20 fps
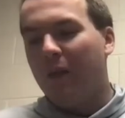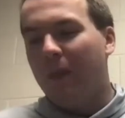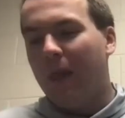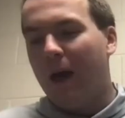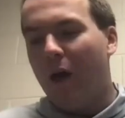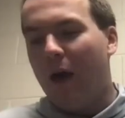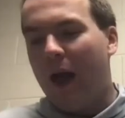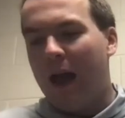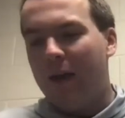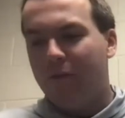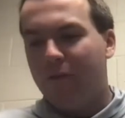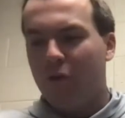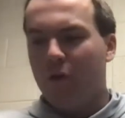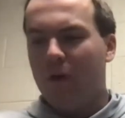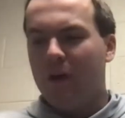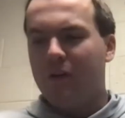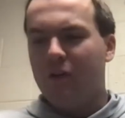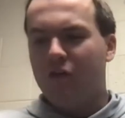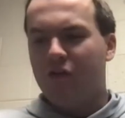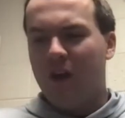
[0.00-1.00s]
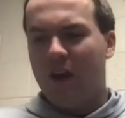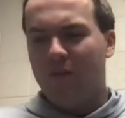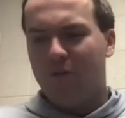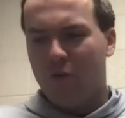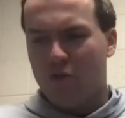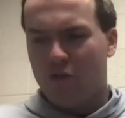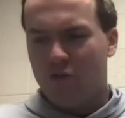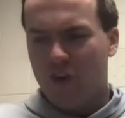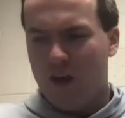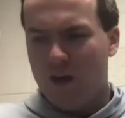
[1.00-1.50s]
now, after, like you said,
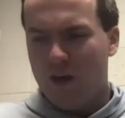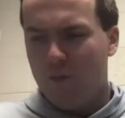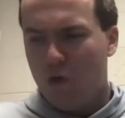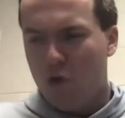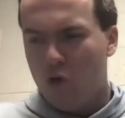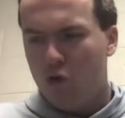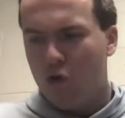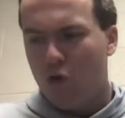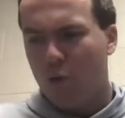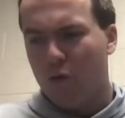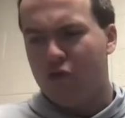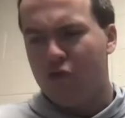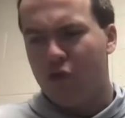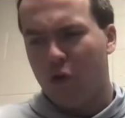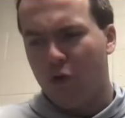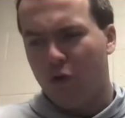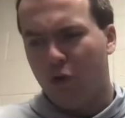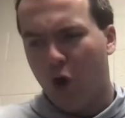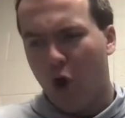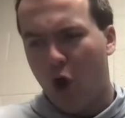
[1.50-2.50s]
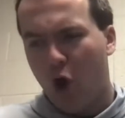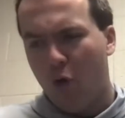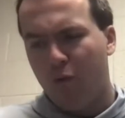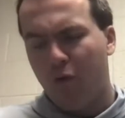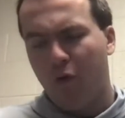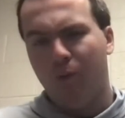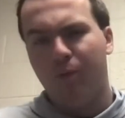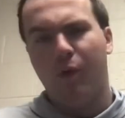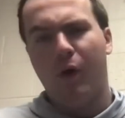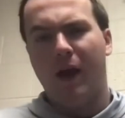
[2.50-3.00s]
after CMU, you returned home.
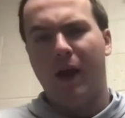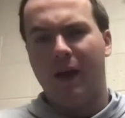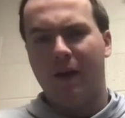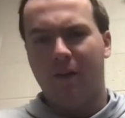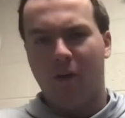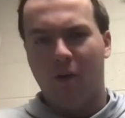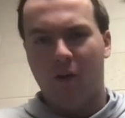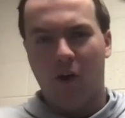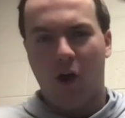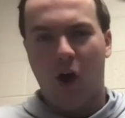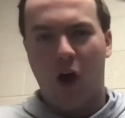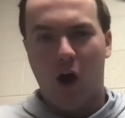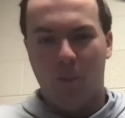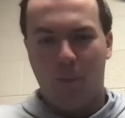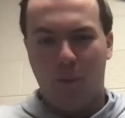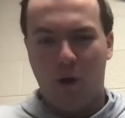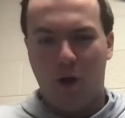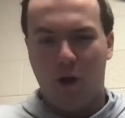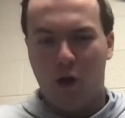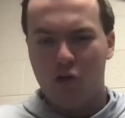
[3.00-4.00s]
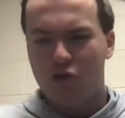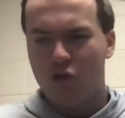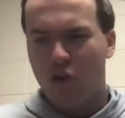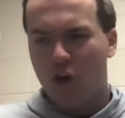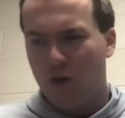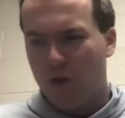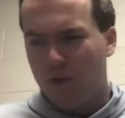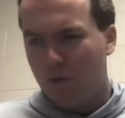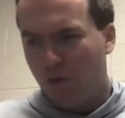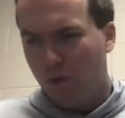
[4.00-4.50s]
You're playing in the playing
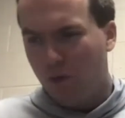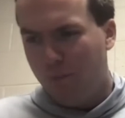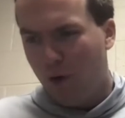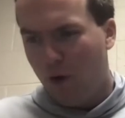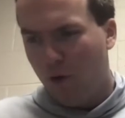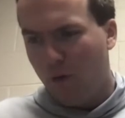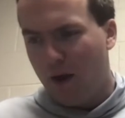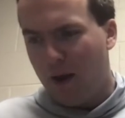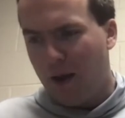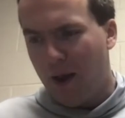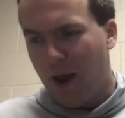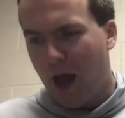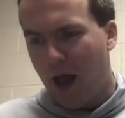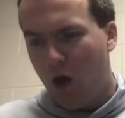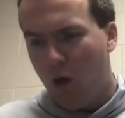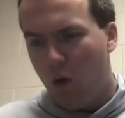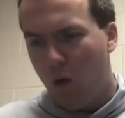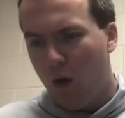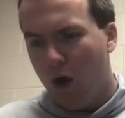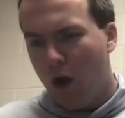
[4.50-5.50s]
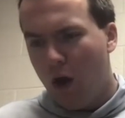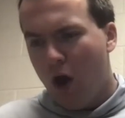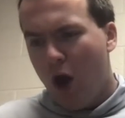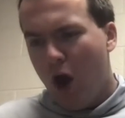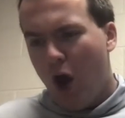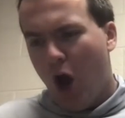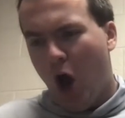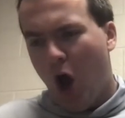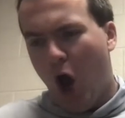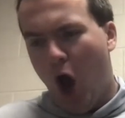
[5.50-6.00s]
Australian football right now.
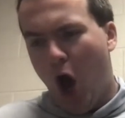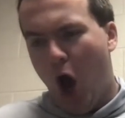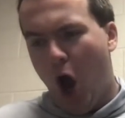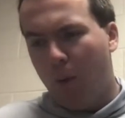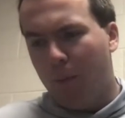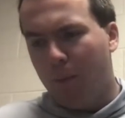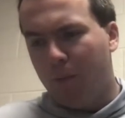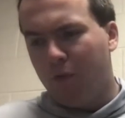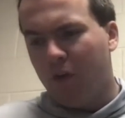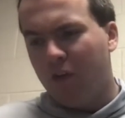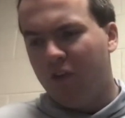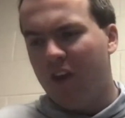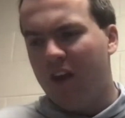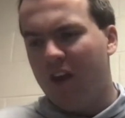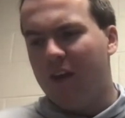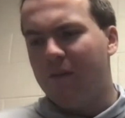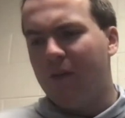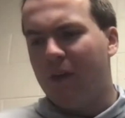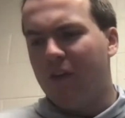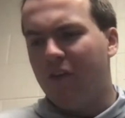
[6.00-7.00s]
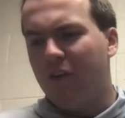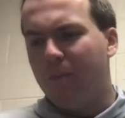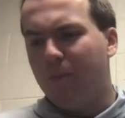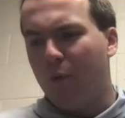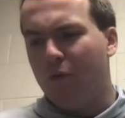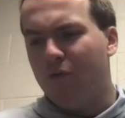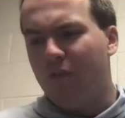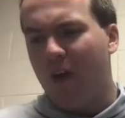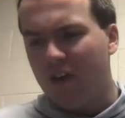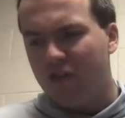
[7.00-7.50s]
Is it
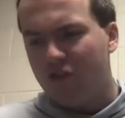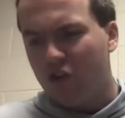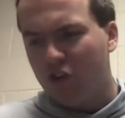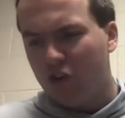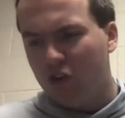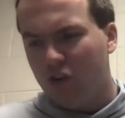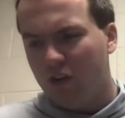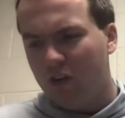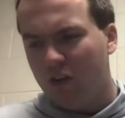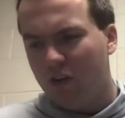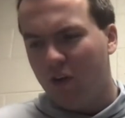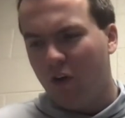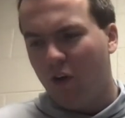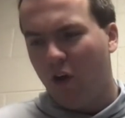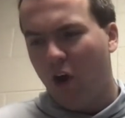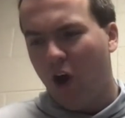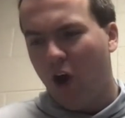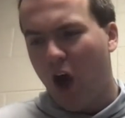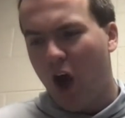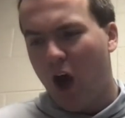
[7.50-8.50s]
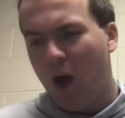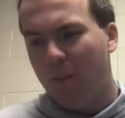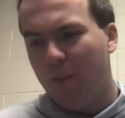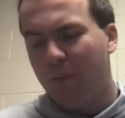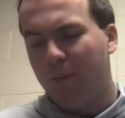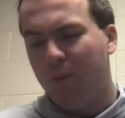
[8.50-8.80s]
professional? Tell